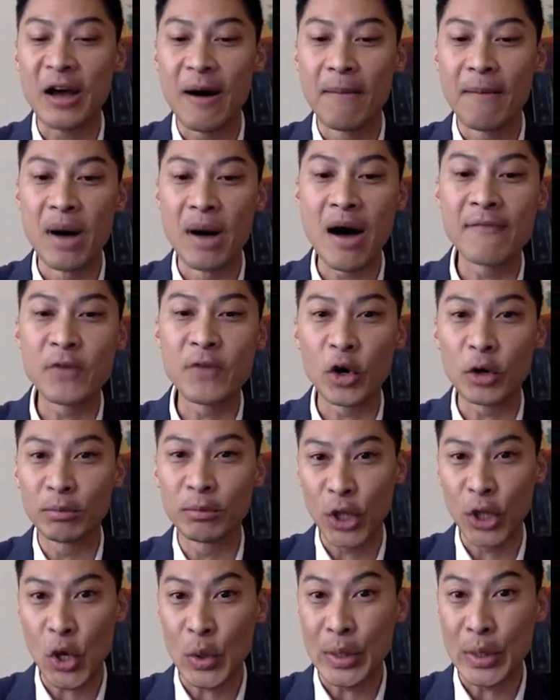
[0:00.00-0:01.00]
above or
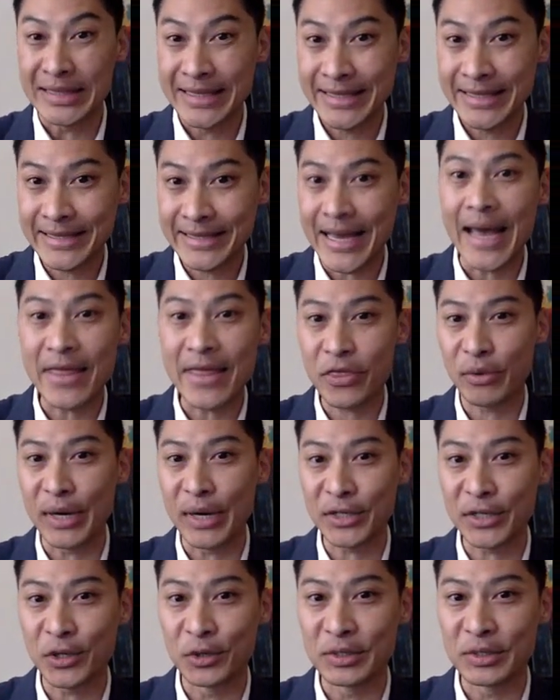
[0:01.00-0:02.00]
below a set
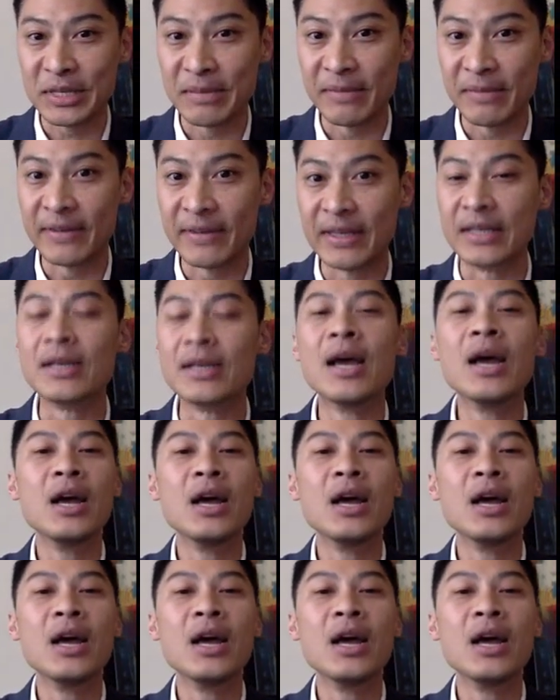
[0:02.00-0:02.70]
threshold CBV.